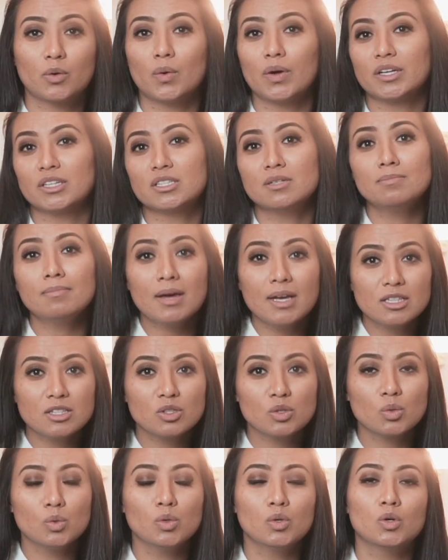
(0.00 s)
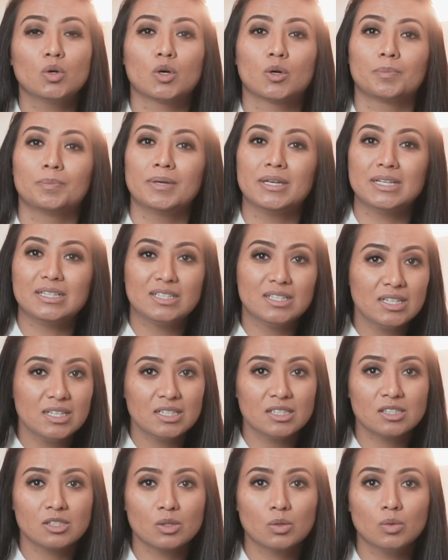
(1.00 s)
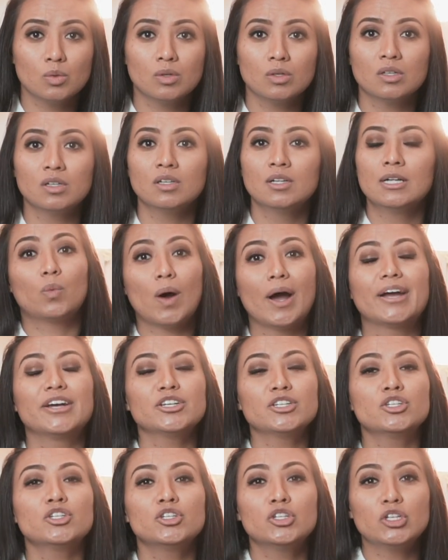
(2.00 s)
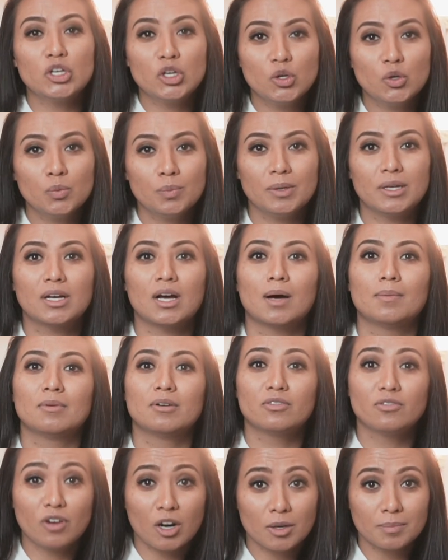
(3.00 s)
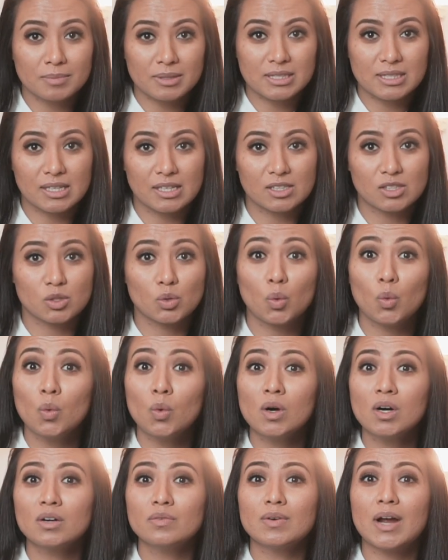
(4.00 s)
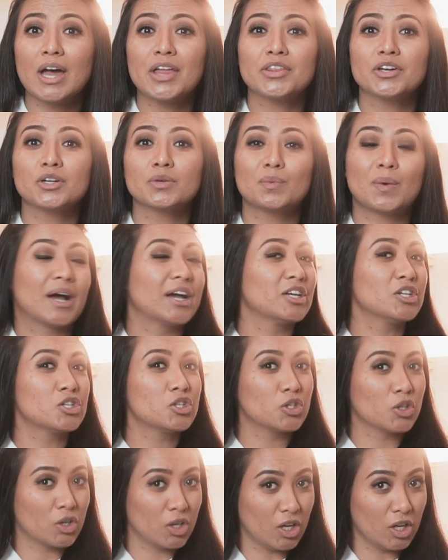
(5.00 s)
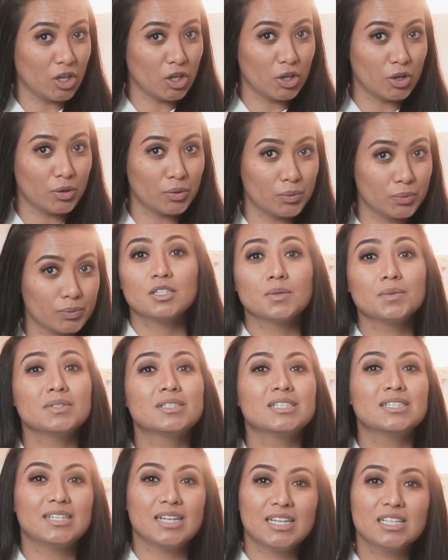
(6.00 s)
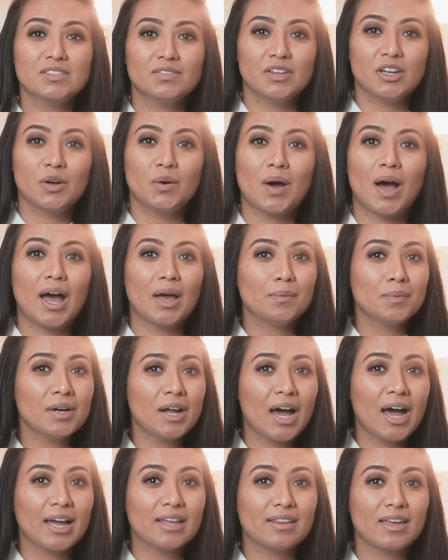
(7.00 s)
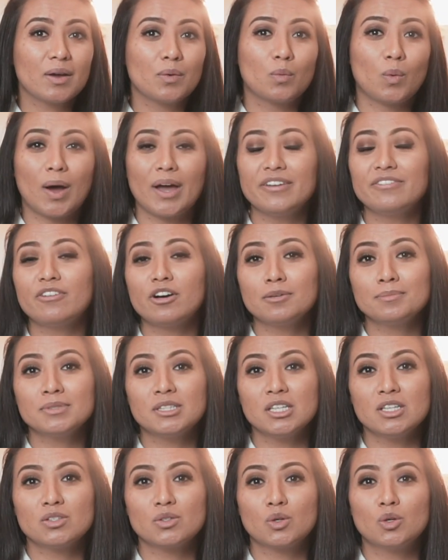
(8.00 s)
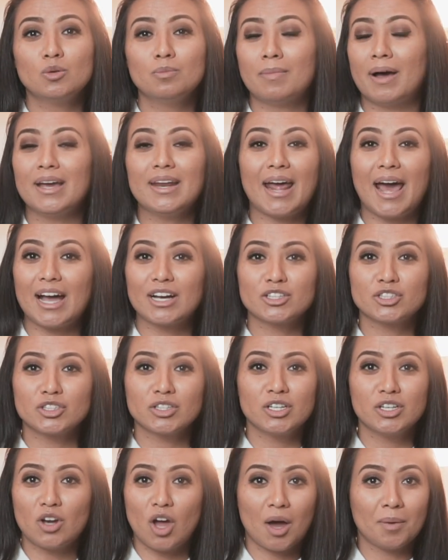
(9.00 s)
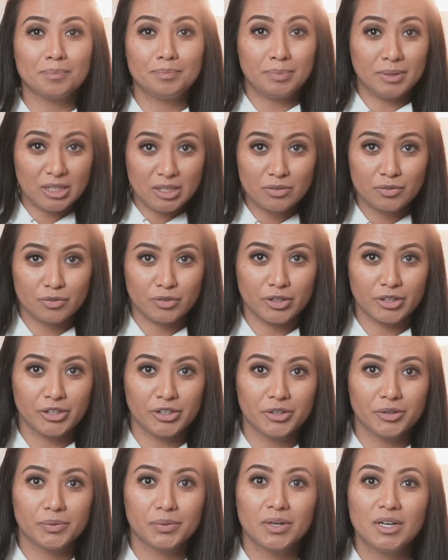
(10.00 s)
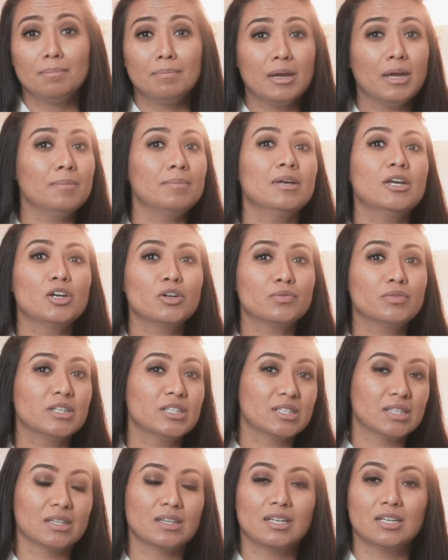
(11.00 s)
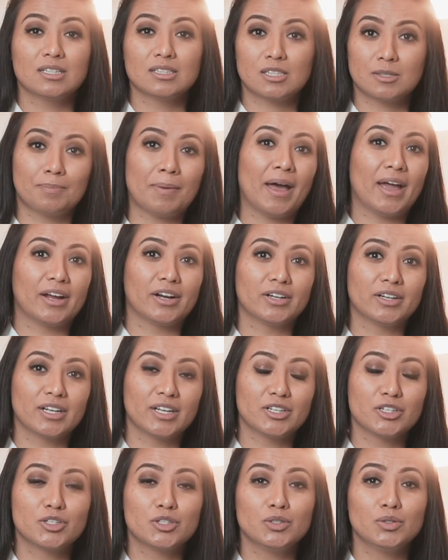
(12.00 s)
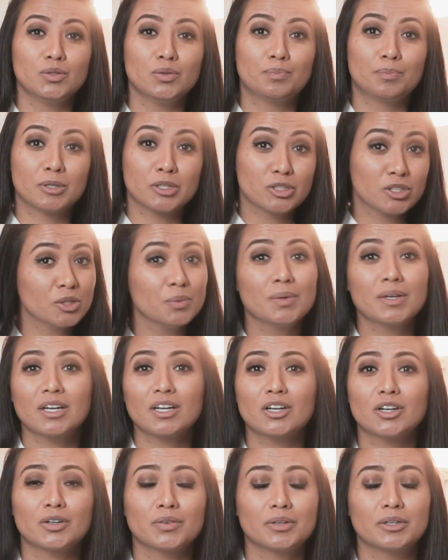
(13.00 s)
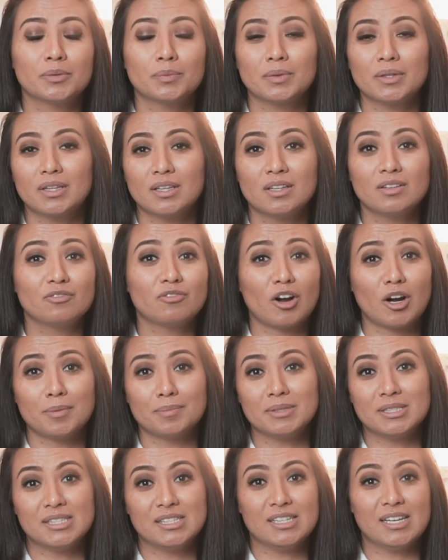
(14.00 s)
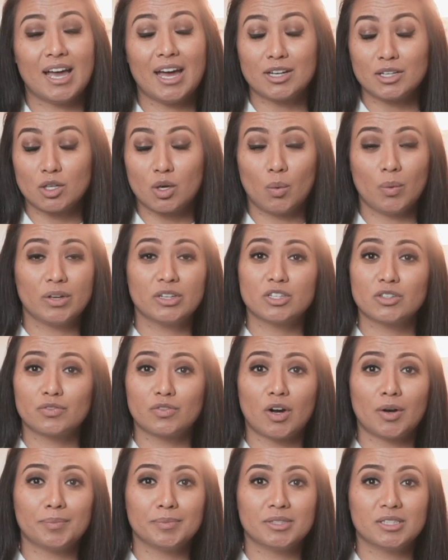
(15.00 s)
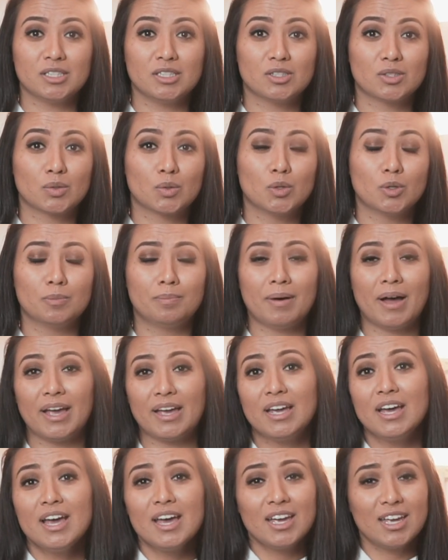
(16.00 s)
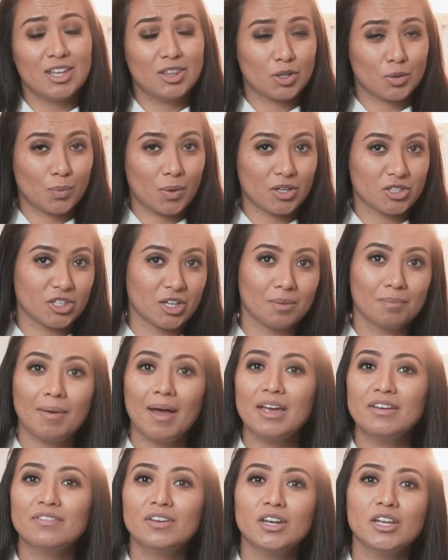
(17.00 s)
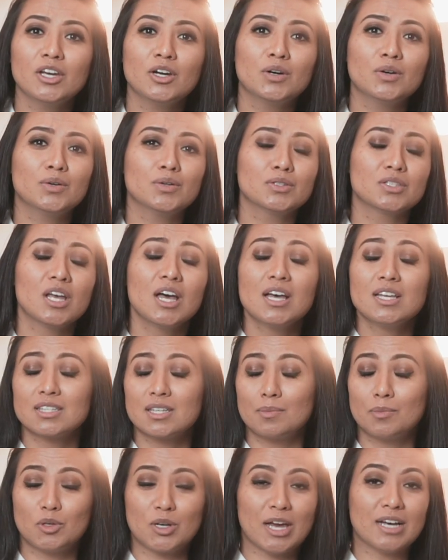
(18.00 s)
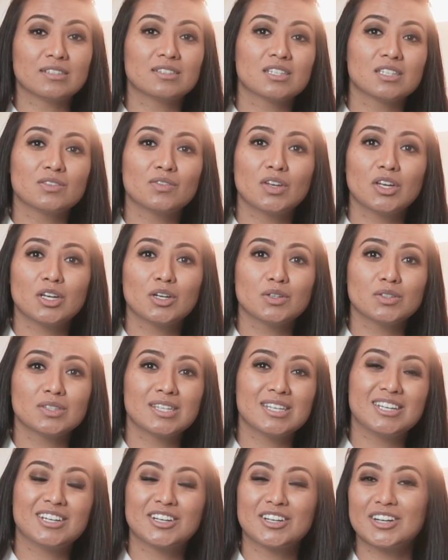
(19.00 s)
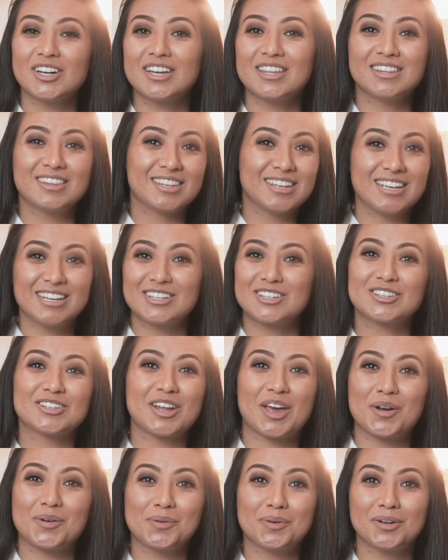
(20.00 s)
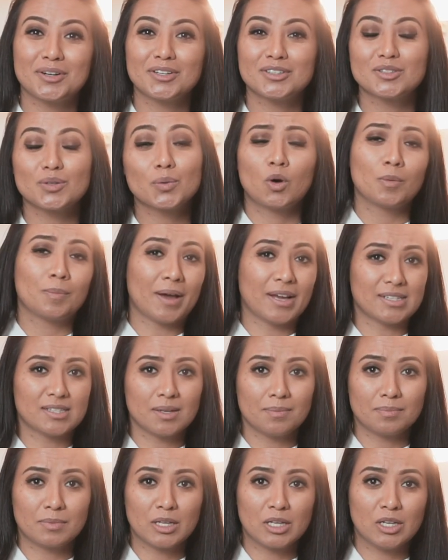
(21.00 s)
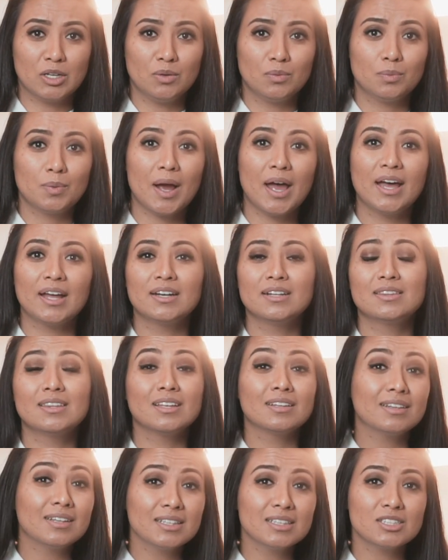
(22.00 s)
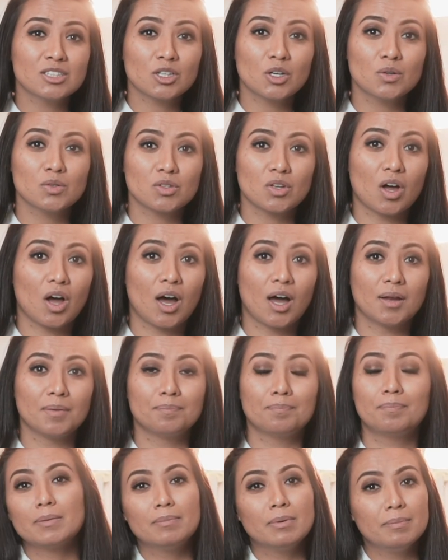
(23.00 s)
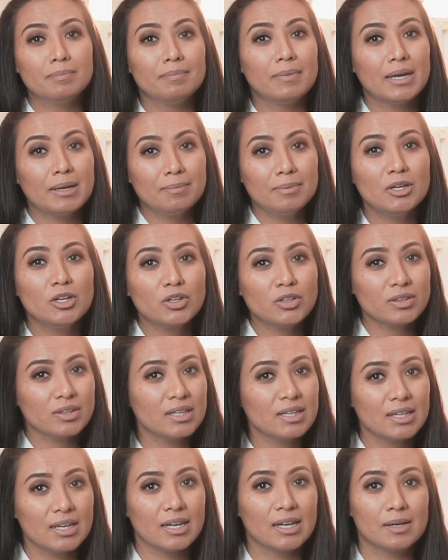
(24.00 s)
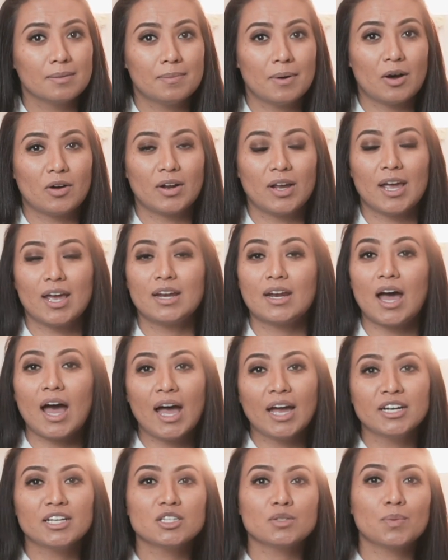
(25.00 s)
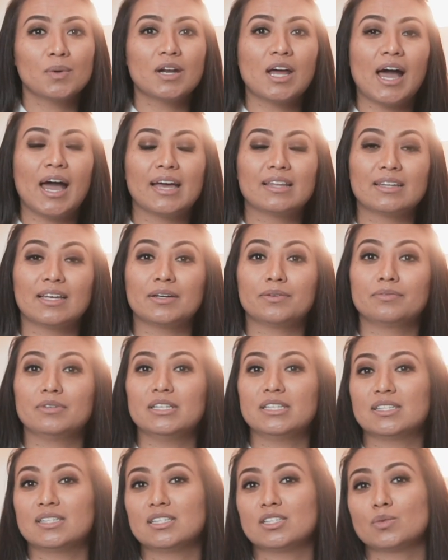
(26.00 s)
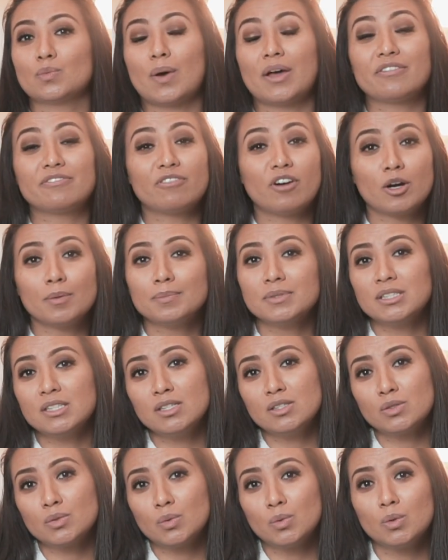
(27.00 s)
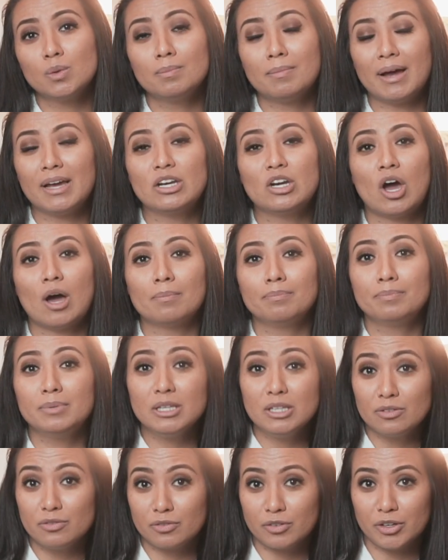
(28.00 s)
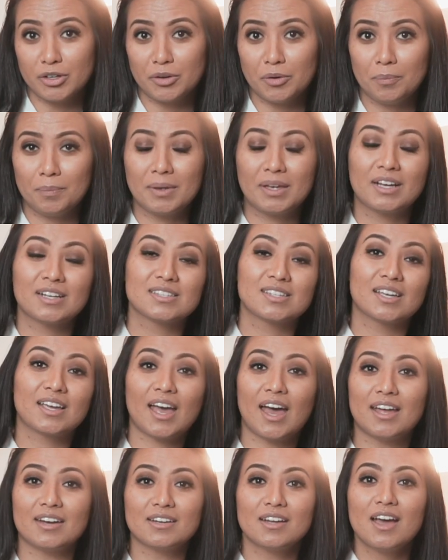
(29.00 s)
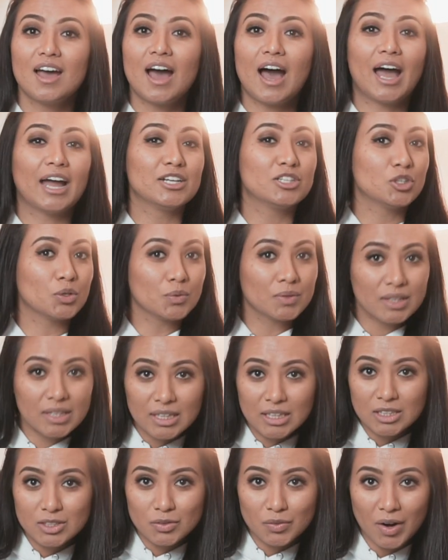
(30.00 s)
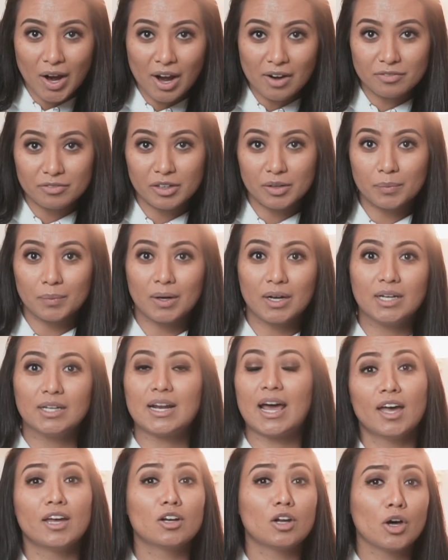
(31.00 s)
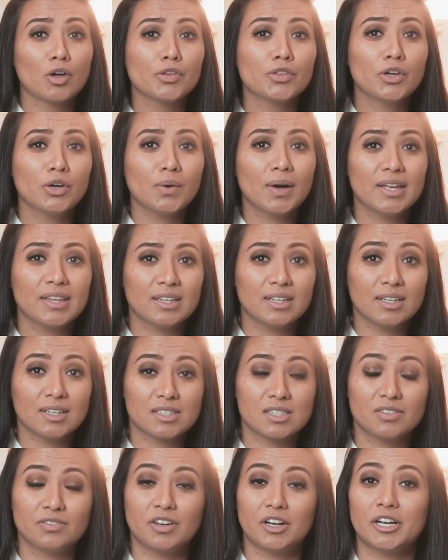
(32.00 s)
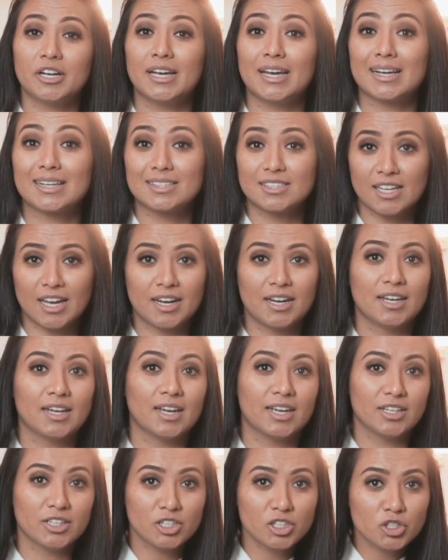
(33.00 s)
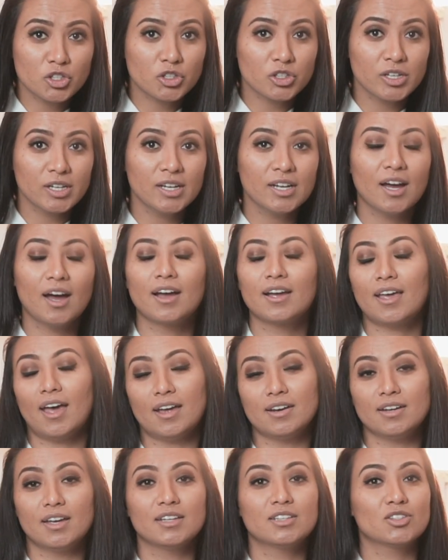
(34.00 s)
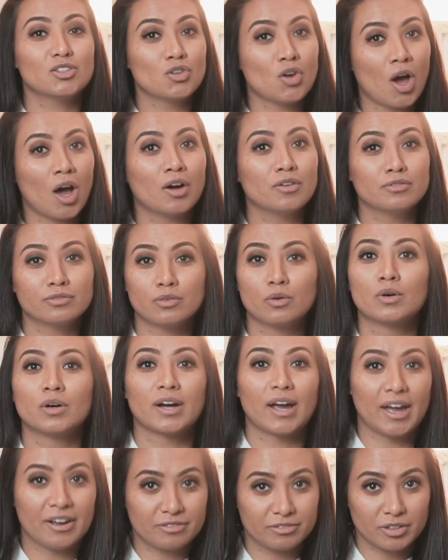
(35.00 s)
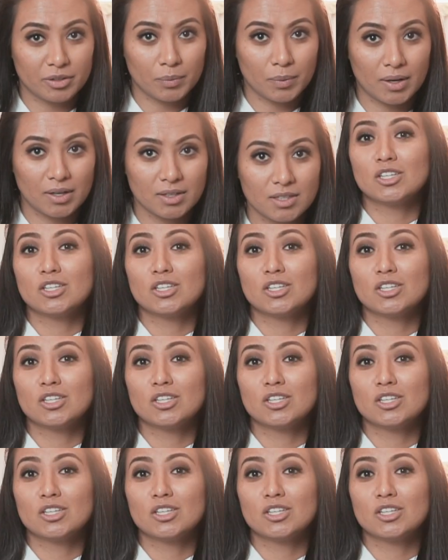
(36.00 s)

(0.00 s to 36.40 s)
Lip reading: going to med school or PT school. Why should you become a pharmacist? Or rather, why shouldn't you? So in today's video, I want to highlight why pharmacy school might actually not be for you. Maybe you're recently inspired into pursuing a career within pharmacy and going to pharmacy school by either watching my videos, someone else's videos here in the internet world, or by something you read. The list goes on, but maybe you're thinking about it, and I just want to highlight reasons why pharmacy school might not be for you, because again, I don't think it's for everyone, and although I think it's a very exciting industry, again, it's not for everyone.